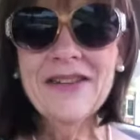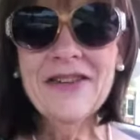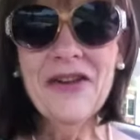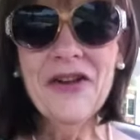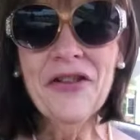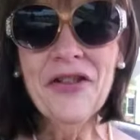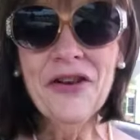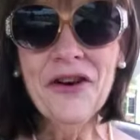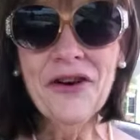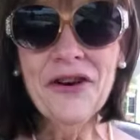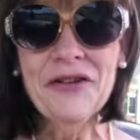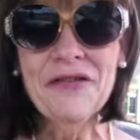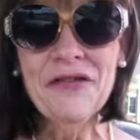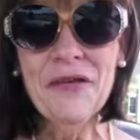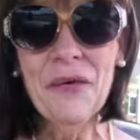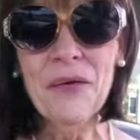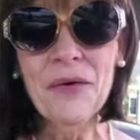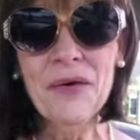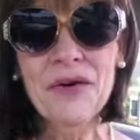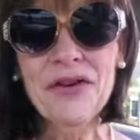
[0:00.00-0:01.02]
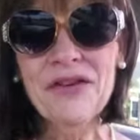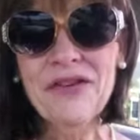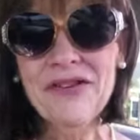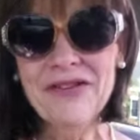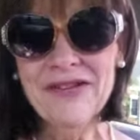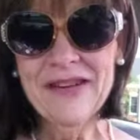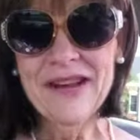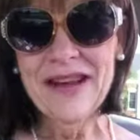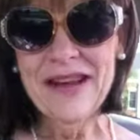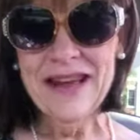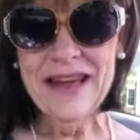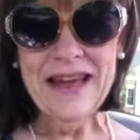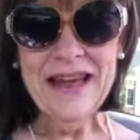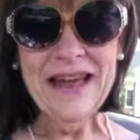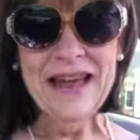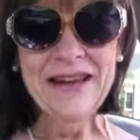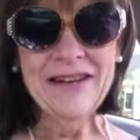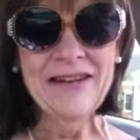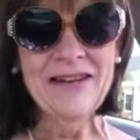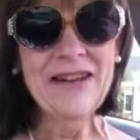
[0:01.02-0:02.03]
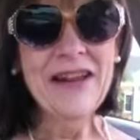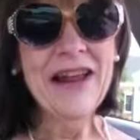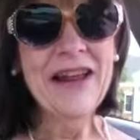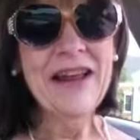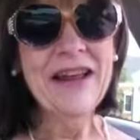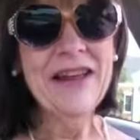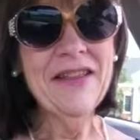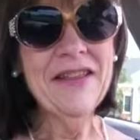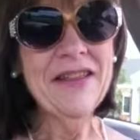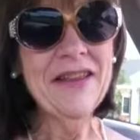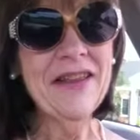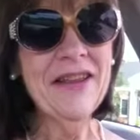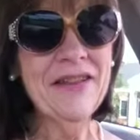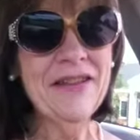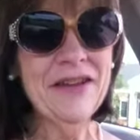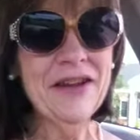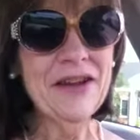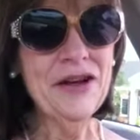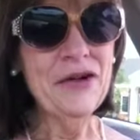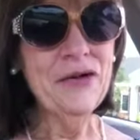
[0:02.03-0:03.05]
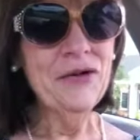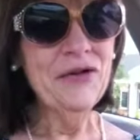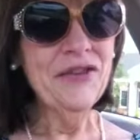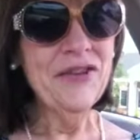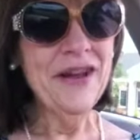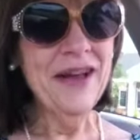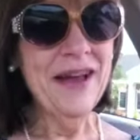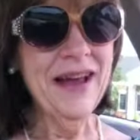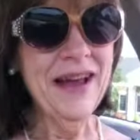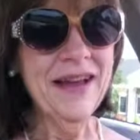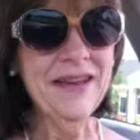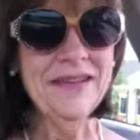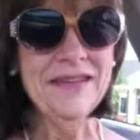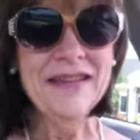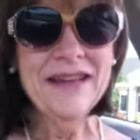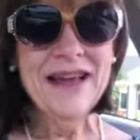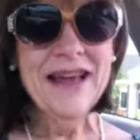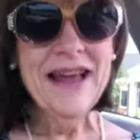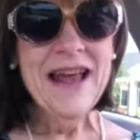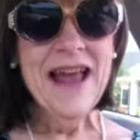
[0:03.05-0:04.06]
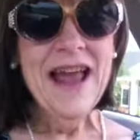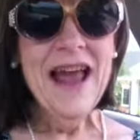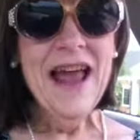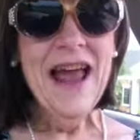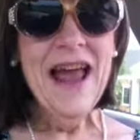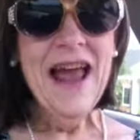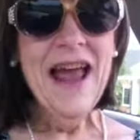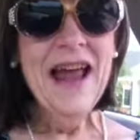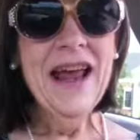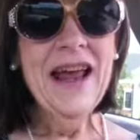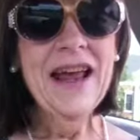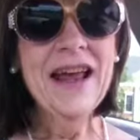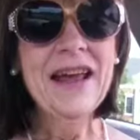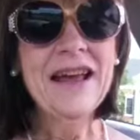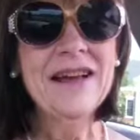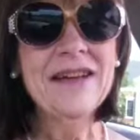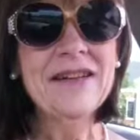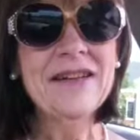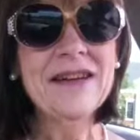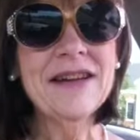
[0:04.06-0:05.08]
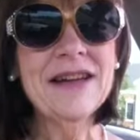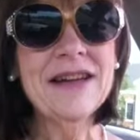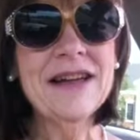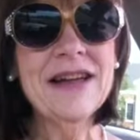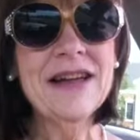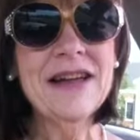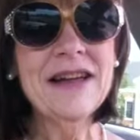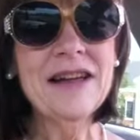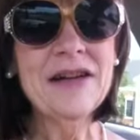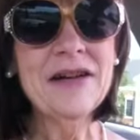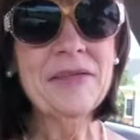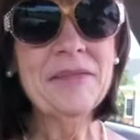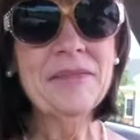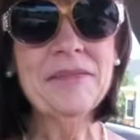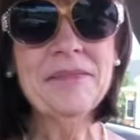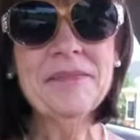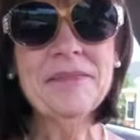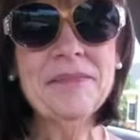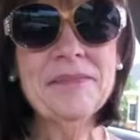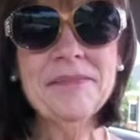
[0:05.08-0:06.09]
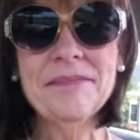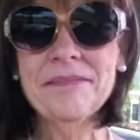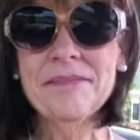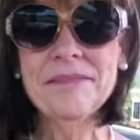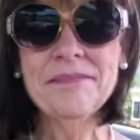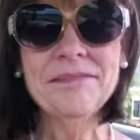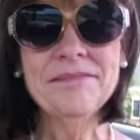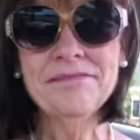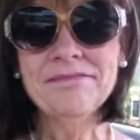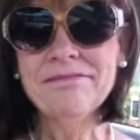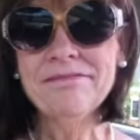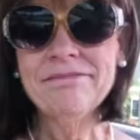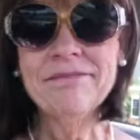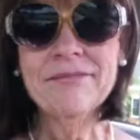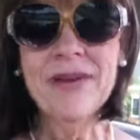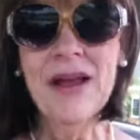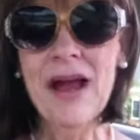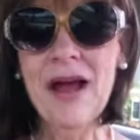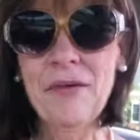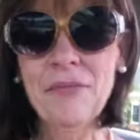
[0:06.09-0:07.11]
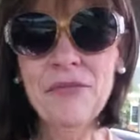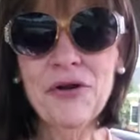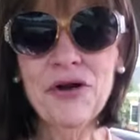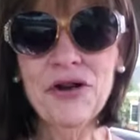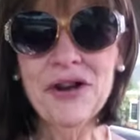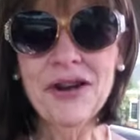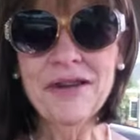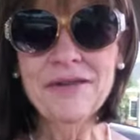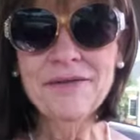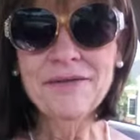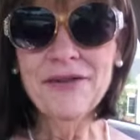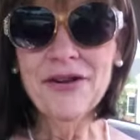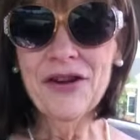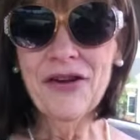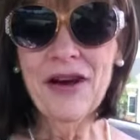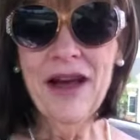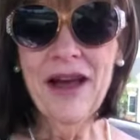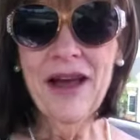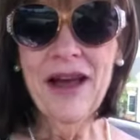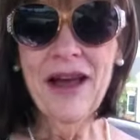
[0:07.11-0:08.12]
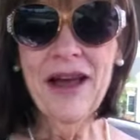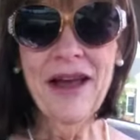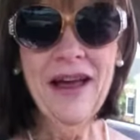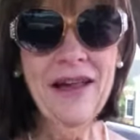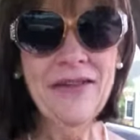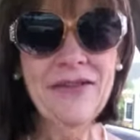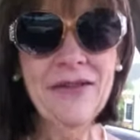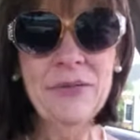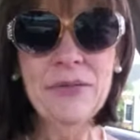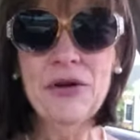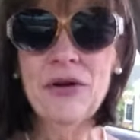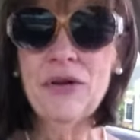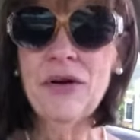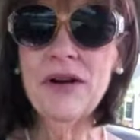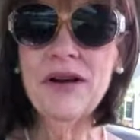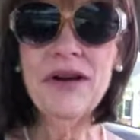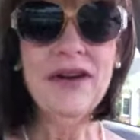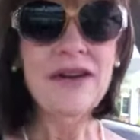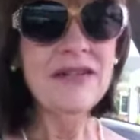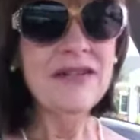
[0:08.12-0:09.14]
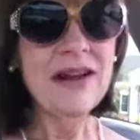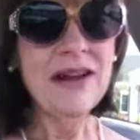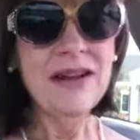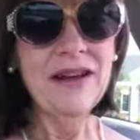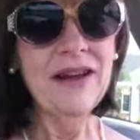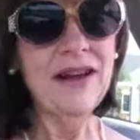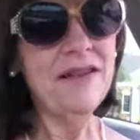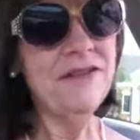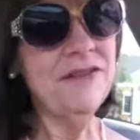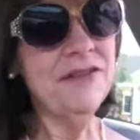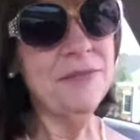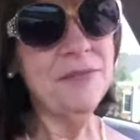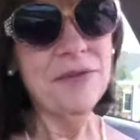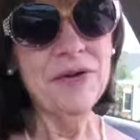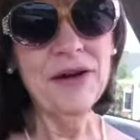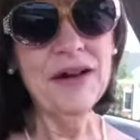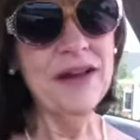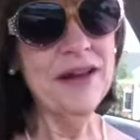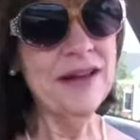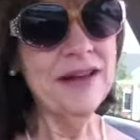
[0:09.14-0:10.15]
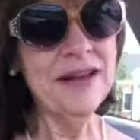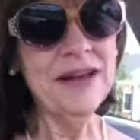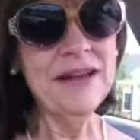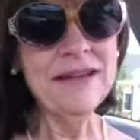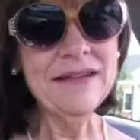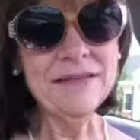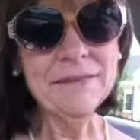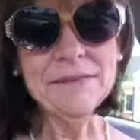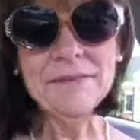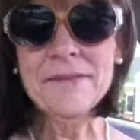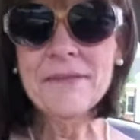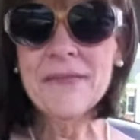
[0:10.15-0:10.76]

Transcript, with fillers: so 34C is uh, the, the new size. And um, I'm good. So I, ha I have some new undies. I love pretty undies.